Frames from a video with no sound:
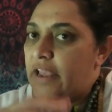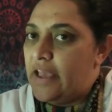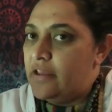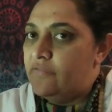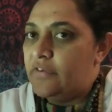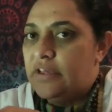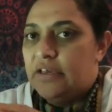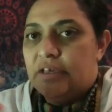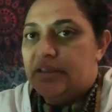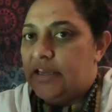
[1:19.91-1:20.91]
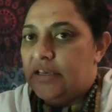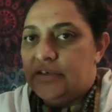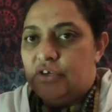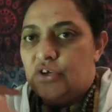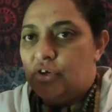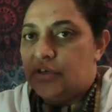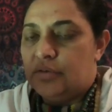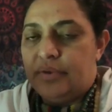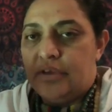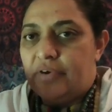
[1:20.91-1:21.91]
have, then you're not going
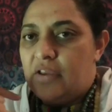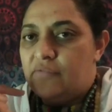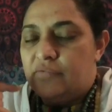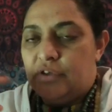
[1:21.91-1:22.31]
to be great.